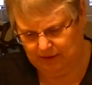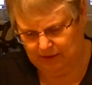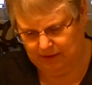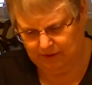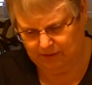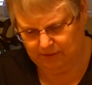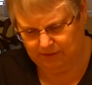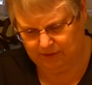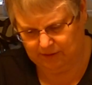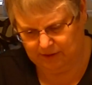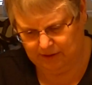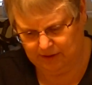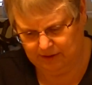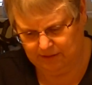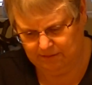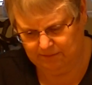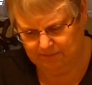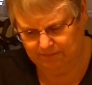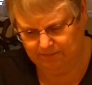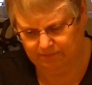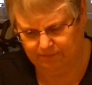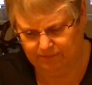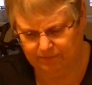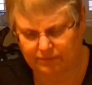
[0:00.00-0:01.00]
Okay,
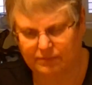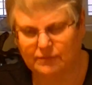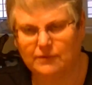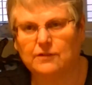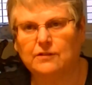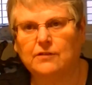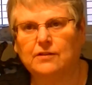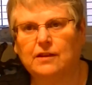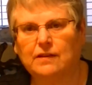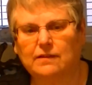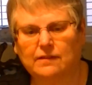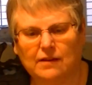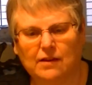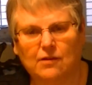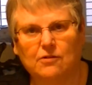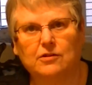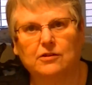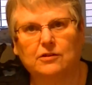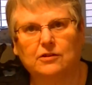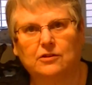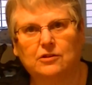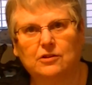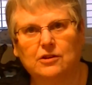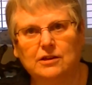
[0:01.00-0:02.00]
so that's how
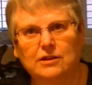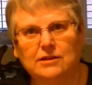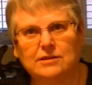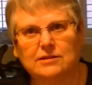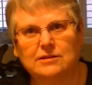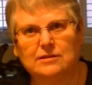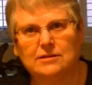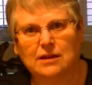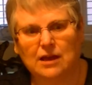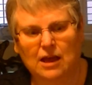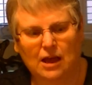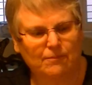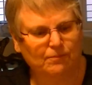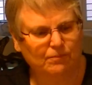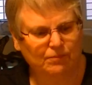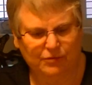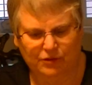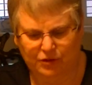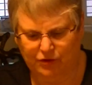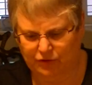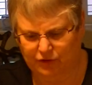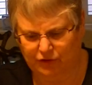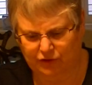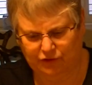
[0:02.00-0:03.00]
it looks.
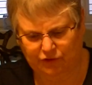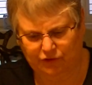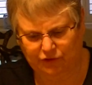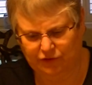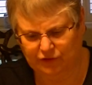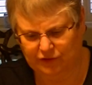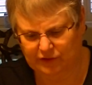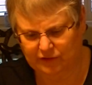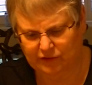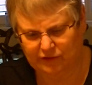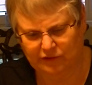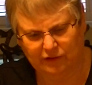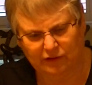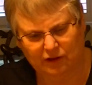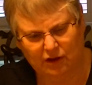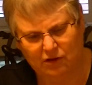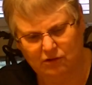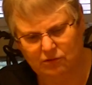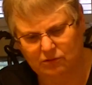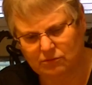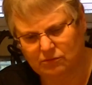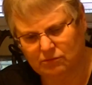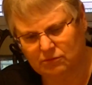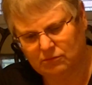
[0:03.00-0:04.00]
You could use this
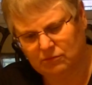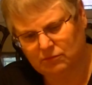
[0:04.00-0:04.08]
alone